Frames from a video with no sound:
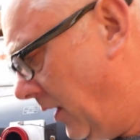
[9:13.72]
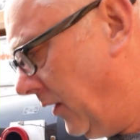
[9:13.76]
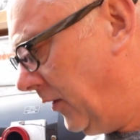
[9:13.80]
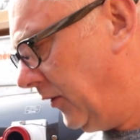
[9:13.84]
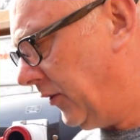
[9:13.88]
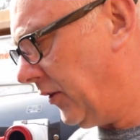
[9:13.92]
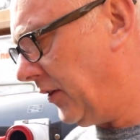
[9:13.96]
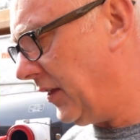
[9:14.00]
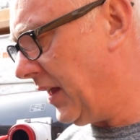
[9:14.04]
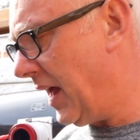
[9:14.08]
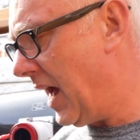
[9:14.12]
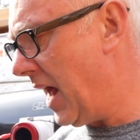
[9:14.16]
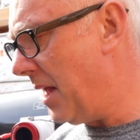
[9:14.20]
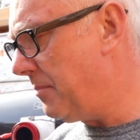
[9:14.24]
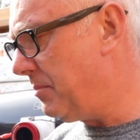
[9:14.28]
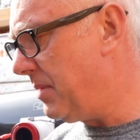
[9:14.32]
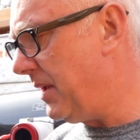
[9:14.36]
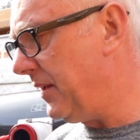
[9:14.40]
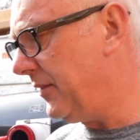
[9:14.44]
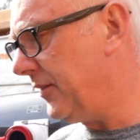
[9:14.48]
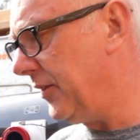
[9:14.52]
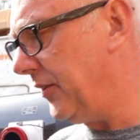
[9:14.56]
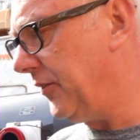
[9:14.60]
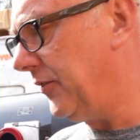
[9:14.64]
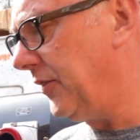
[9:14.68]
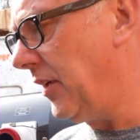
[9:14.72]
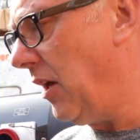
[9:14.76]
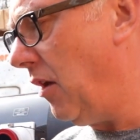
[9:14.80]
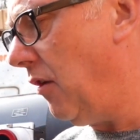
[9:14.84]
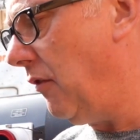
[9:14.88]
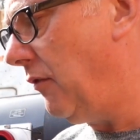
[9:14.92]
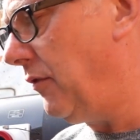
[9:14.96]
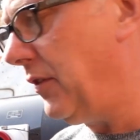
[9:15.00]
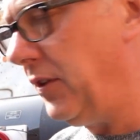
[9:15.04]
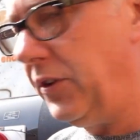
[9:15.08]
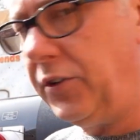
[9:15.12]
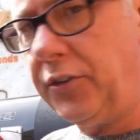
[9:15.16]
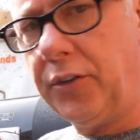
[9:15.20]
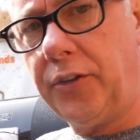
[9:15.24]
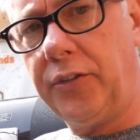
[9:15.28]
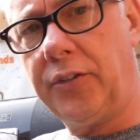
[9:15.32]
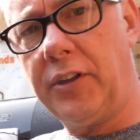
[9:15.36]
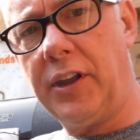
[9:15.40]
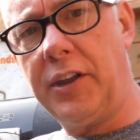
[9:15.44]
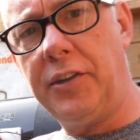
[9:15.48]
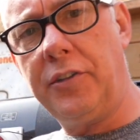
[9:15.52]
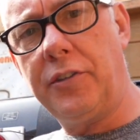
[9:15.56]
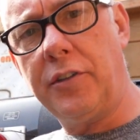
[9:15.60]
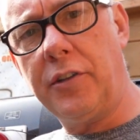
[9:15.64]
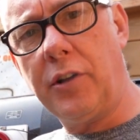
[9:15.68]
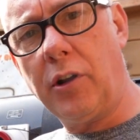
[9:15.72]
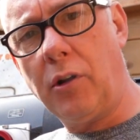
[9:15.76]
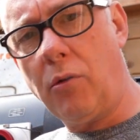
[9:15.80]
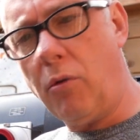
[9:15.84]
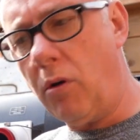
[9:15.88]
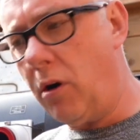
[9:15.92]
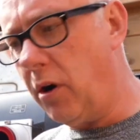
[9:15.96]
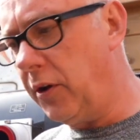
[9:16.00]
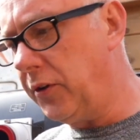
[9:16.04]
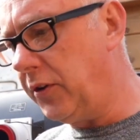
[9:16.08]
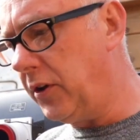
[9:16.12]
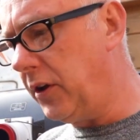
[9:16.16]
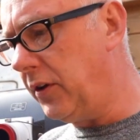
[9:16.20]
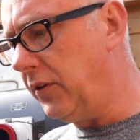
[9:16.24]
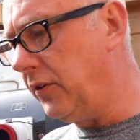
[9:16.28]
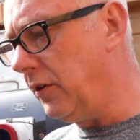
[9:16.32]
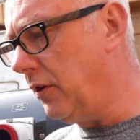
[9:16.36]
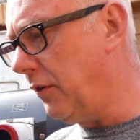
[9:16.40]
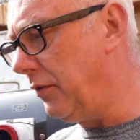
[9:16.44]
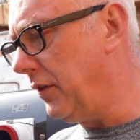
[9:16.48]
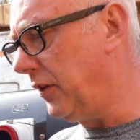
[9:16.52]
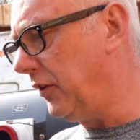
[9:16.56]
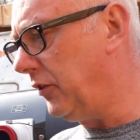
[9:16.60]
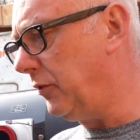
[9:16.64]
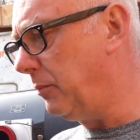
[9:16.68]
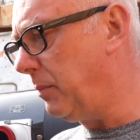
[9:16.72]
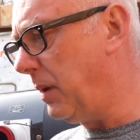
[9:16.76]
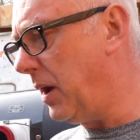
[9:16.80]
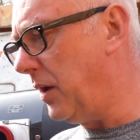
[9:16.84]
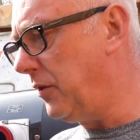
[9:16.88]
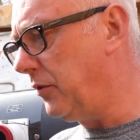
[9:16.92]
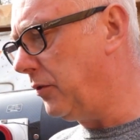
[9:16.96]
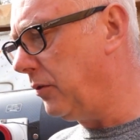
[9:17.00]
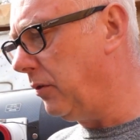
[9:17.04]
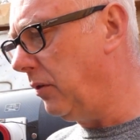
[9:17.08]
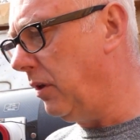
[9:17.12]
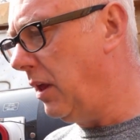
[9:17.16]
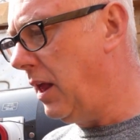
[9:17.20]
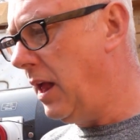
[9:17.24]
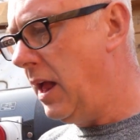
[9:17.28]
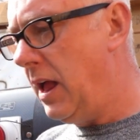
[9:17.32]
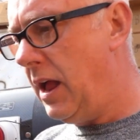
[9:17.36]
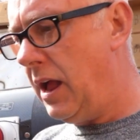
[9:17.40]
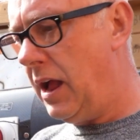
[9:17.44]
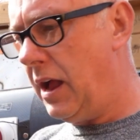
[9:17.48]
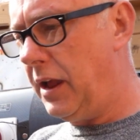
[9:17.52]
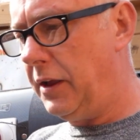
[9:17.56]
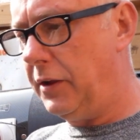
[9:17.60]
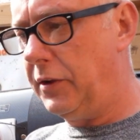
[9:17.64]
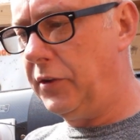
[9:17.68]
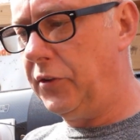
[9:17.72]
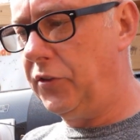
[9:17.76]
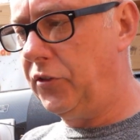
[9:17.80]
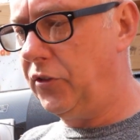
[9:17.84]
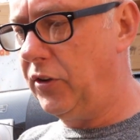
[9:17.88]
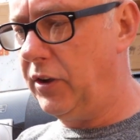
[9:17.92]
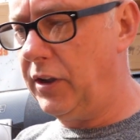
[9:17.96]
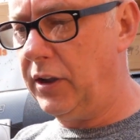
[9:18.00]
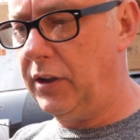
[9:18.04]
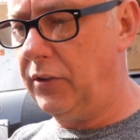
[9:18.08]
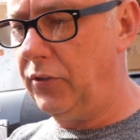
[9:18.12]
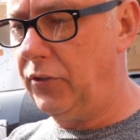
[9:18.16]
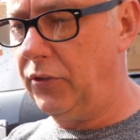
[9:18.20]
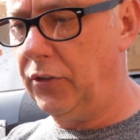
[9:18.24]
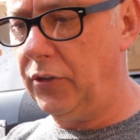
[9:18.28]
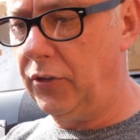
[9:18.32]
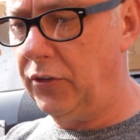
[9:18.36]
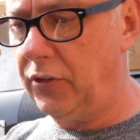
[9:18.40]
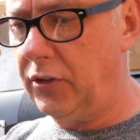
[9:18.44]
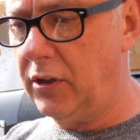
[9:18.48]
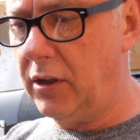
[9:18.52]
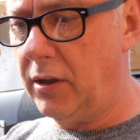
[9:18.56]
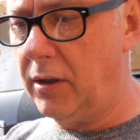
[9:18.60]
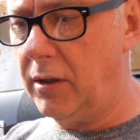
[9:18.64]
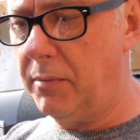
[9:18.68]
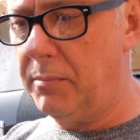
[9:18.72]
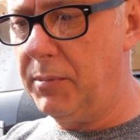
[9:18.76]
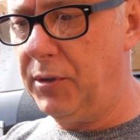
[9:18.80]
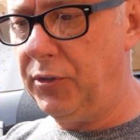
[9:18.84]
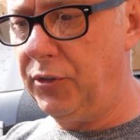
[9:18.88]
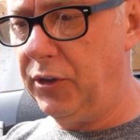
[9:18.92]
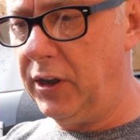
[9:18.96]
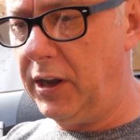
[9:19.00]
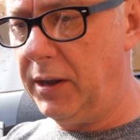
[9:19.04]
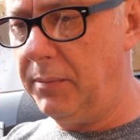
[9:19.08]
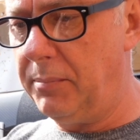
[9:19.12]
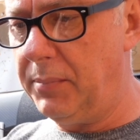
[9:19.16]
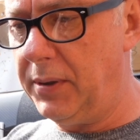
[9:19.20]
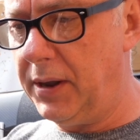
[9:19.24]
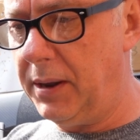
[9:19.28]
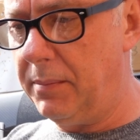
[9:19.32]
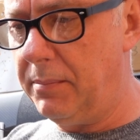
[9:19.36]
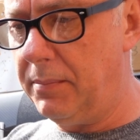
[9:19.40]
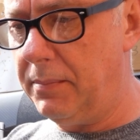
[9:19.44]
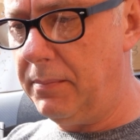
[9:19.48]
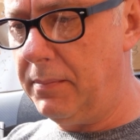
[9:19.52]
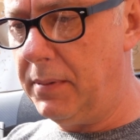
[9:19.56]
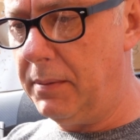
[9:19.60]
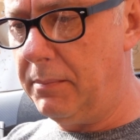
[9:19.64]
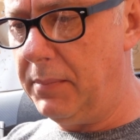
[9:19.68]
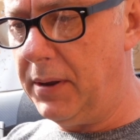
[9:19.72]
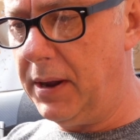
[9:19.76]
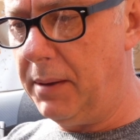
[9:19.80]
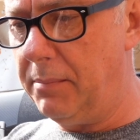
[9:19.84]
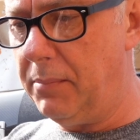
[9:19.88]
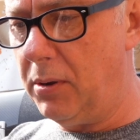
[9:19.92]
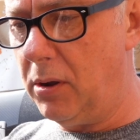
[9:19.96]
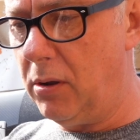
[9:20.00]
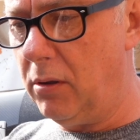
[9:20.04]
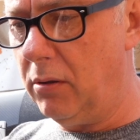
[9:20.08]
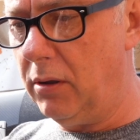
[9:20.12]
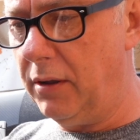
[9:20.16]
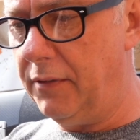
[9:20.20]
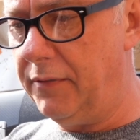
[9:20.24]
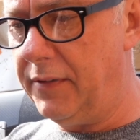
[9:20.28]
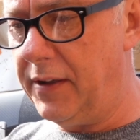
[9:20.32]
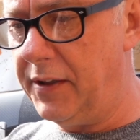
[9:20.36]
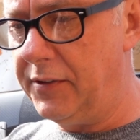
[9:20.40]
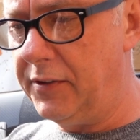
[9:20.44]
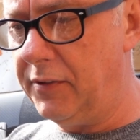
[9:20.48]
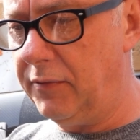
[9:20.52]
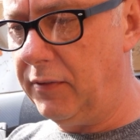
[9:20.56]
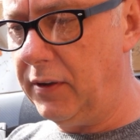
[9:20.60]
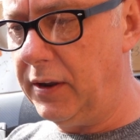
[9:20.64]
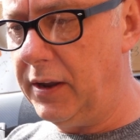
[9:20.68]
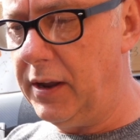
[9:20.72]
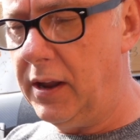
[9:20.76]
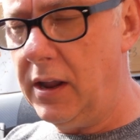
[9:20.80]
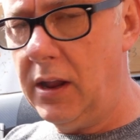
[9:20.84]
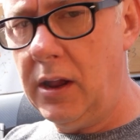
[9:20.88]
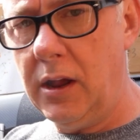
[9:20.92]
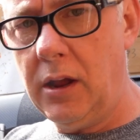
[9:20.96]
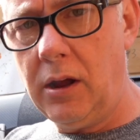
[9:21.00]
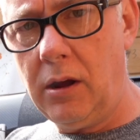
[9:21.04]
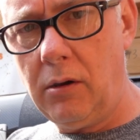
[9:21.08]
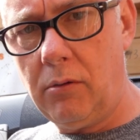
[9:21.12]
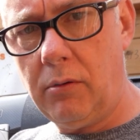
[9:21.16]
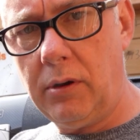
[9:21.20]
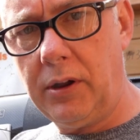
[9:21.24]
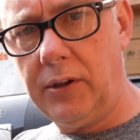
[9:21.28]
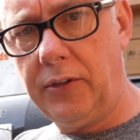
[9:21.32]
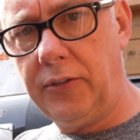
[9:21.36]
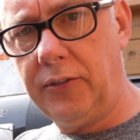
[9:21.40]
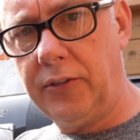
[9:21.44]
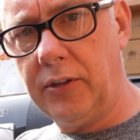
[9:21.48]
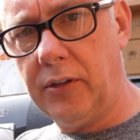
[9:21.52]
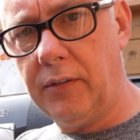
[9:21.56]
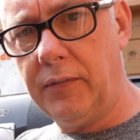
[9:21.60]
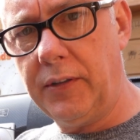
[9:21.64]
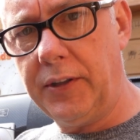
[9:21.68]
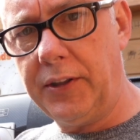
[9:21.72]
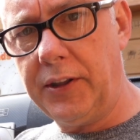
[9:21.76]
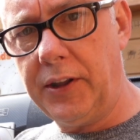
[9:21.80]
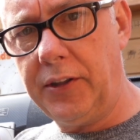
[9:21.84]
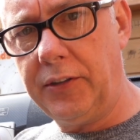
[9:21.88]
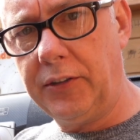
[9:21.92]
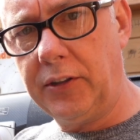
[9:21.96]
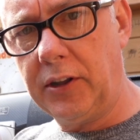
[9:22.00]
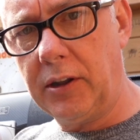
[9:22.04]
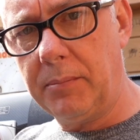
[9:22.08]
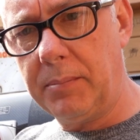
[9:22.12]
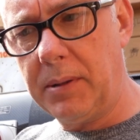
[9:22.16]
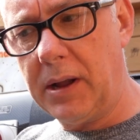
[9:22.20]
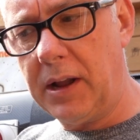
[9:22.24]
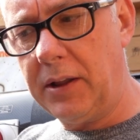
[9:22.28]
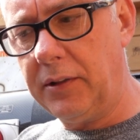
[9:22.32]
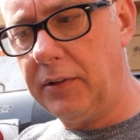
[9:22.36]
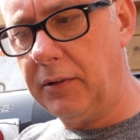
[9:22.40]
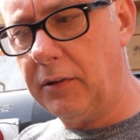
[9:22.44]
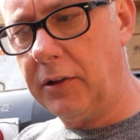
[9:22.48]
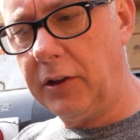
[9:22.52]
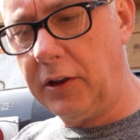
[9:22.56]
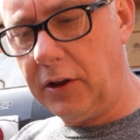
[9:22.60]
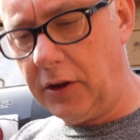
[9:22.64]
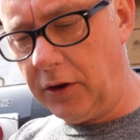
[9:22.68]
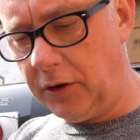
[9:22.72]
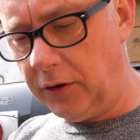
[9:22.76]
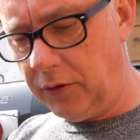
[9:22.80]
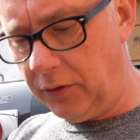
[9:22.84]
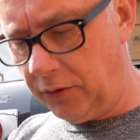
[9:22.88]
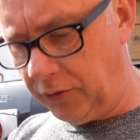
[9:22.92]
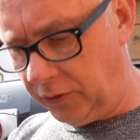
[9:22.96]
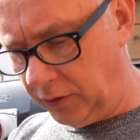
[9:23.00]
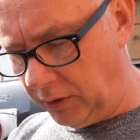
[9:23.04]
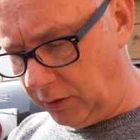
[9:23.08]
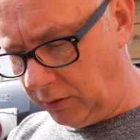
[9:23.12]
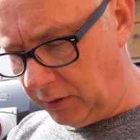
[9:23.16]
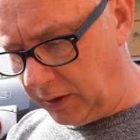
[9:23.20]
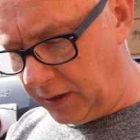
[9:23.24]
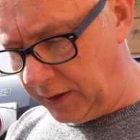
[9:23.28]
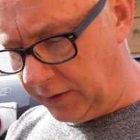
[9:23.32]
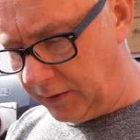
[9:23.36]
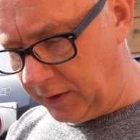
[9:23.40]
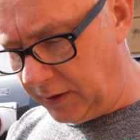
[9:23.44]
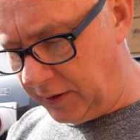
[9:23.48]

So the eyepiece itself is just 1.25 inches, nothing special. And you can see it's just a machined peephole effectively with a silver disc at the back that you can use to look into